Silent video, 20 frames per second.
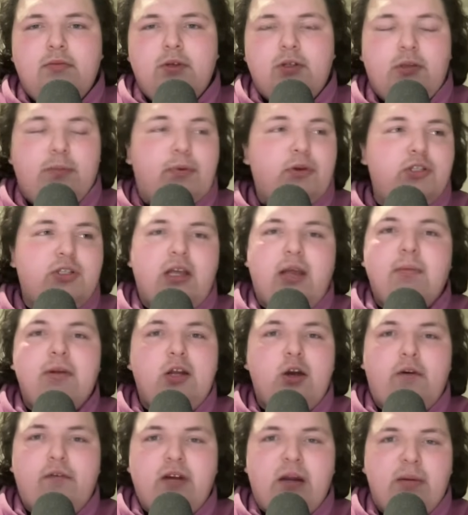to push the game
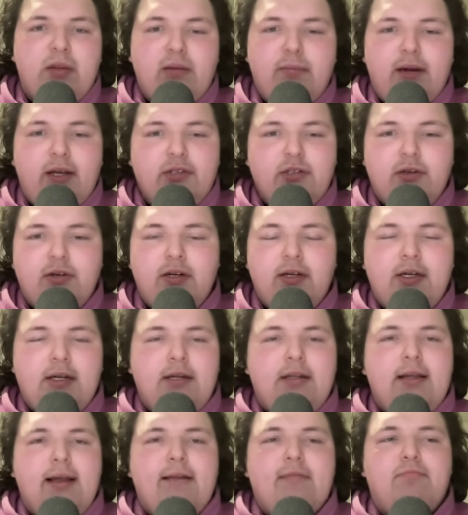into overtime at the buzzer.
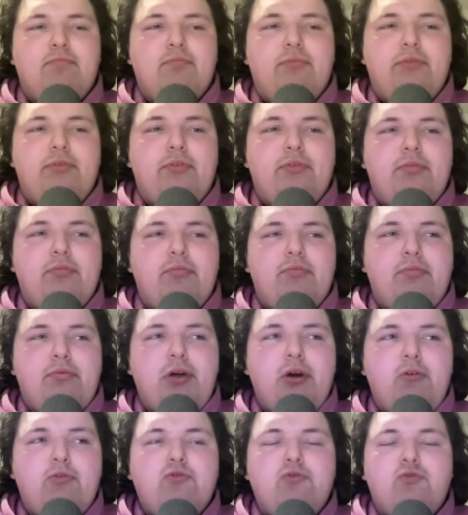Like,
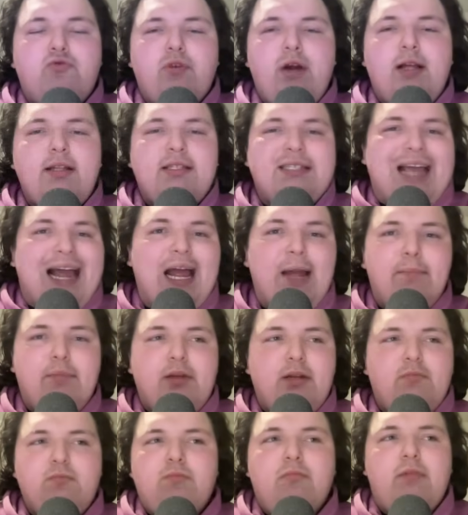those runs
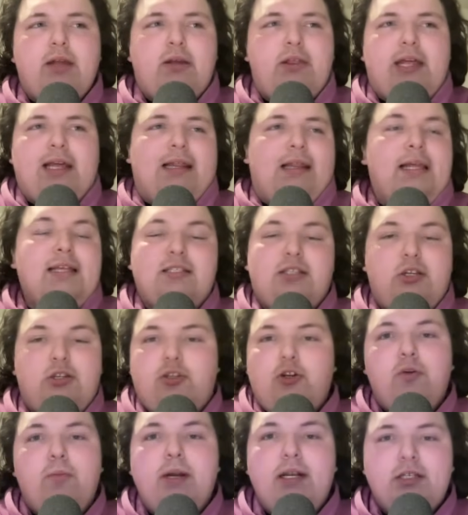happen in like less than
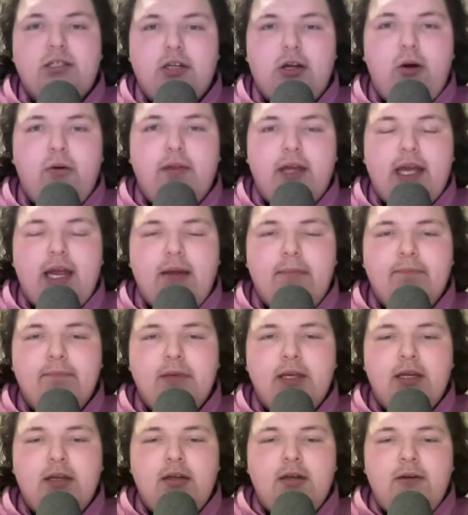2 minutes to go in the game.
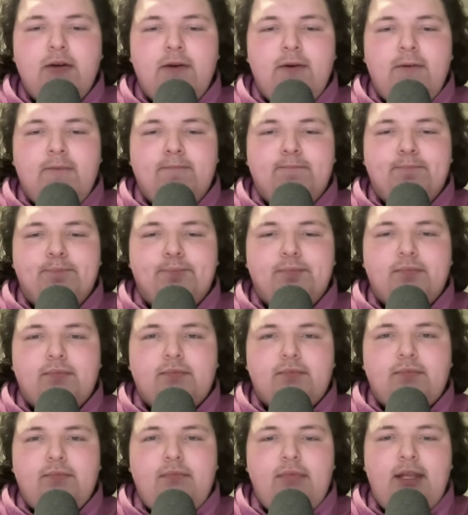
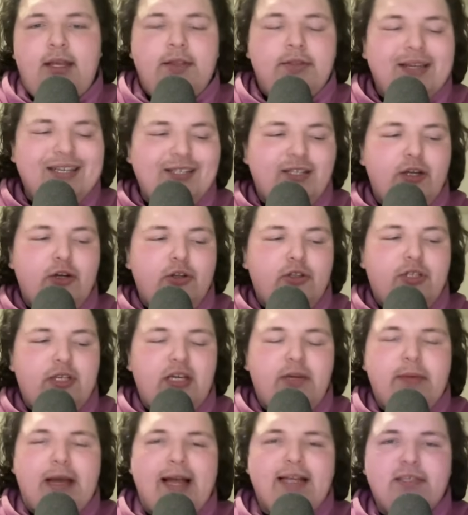This Thunder
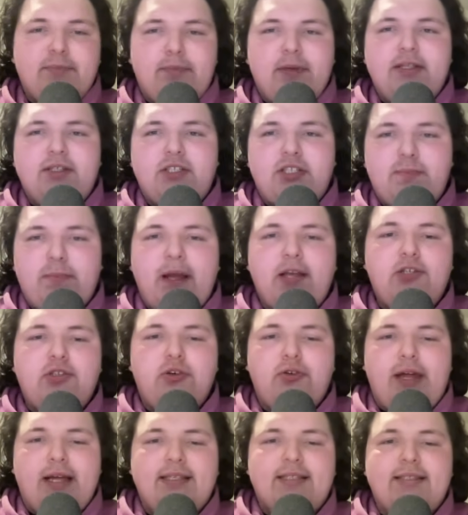team has been
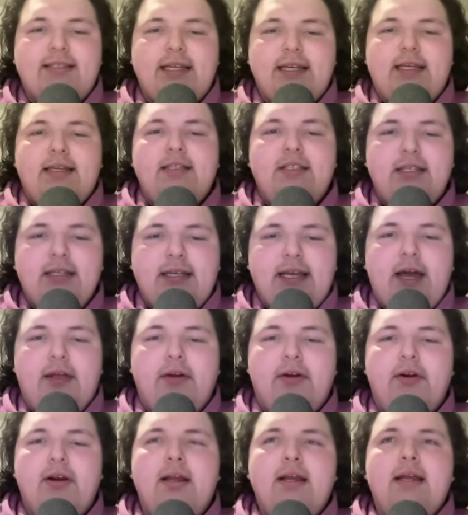special at sticking
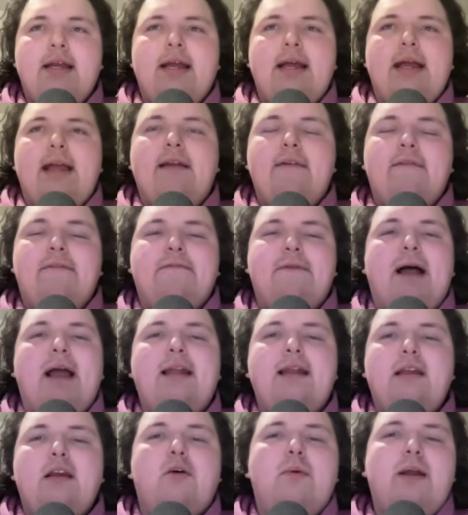together and
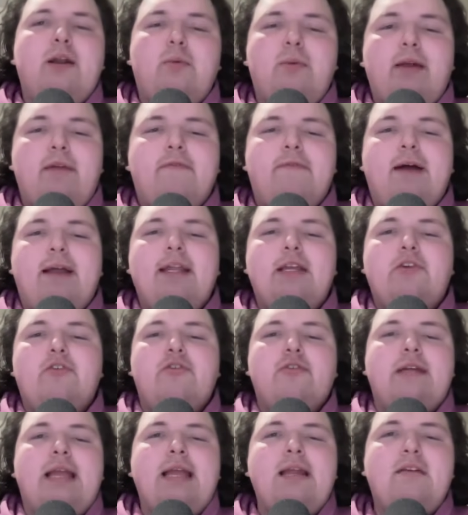finding a way to win, finding
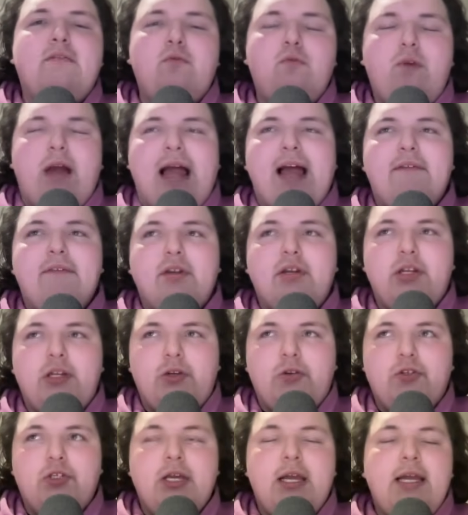creative
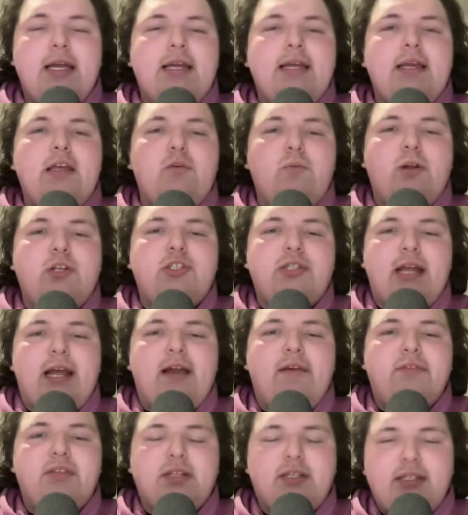avenues in which to
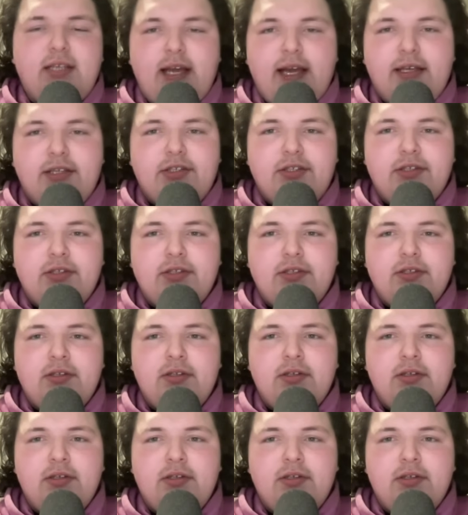have success.